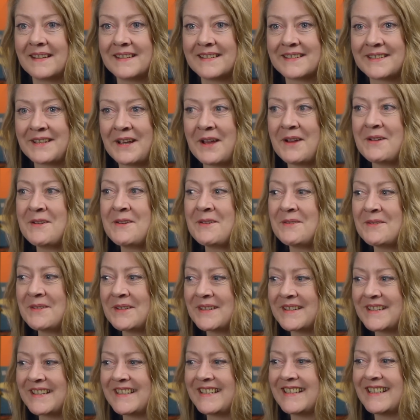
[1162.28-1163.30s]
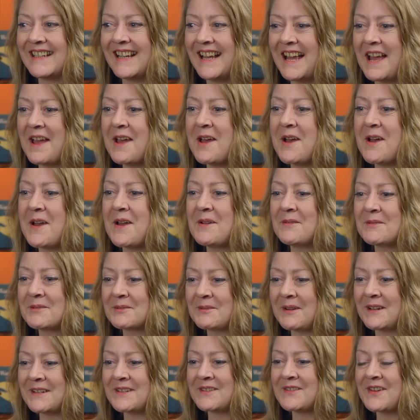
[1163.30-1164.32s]
So it was
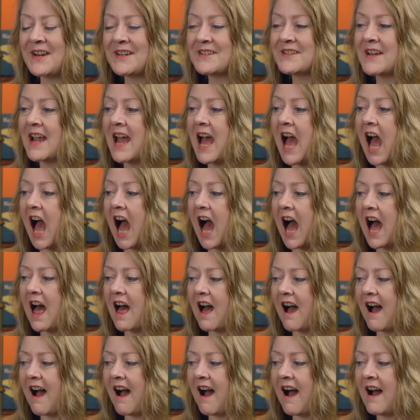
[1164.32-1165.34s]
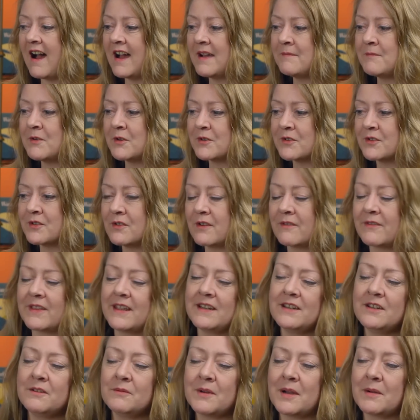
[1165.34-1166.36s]
quite strange. I'm not sure if
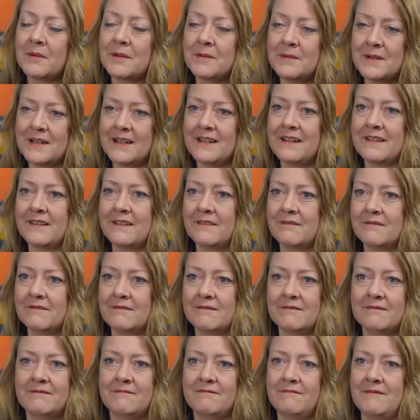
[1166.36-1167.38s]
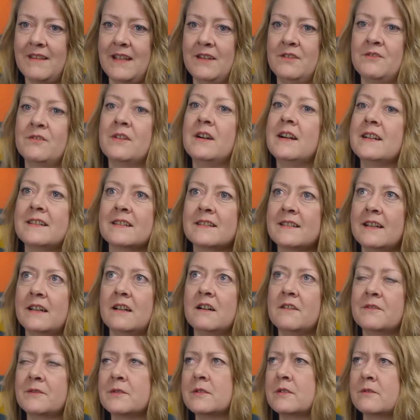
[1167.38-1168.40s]
they knew where we were. They tried to say
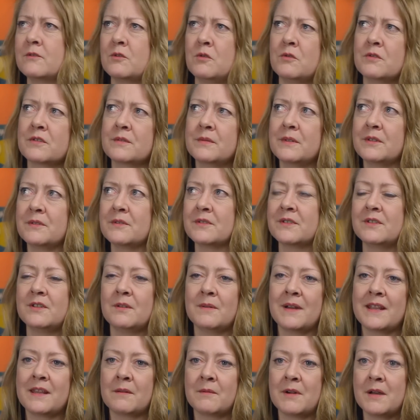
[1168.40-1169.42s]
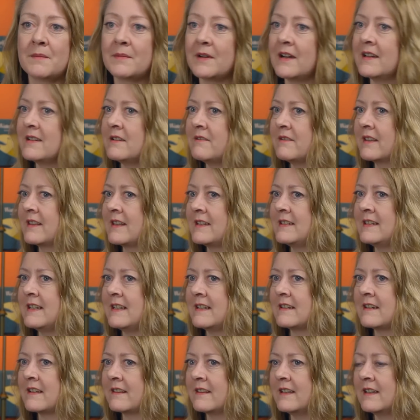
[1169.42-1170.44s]
afterwards, of course we always knew where they were, but I don't think they
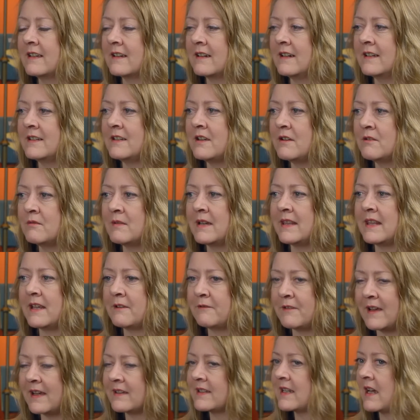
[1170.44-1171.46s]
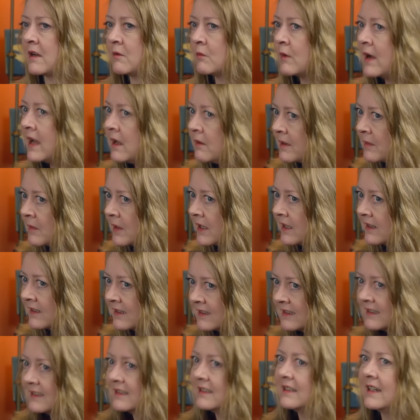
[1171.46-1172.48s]
did. I think I know when they found out where we were,
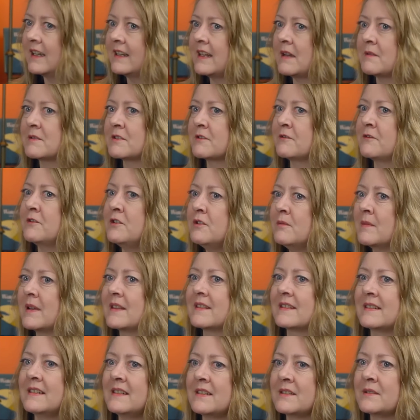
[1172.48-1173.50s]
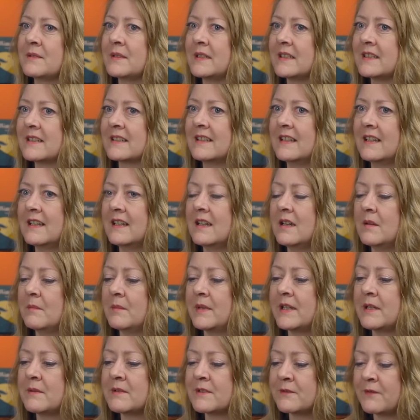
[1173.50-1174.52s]
and that was a few months into it.
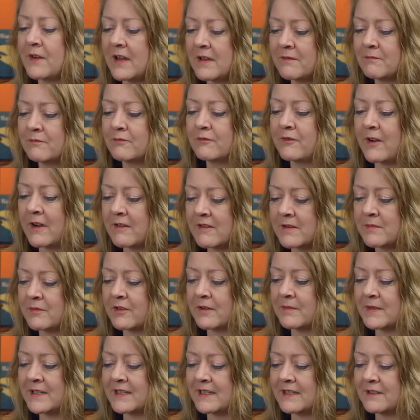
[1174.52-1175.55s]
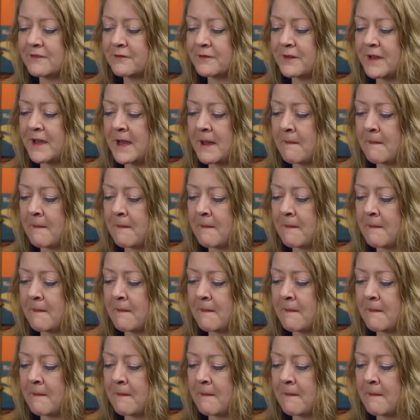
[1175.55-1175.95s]
But it was very, very primitive.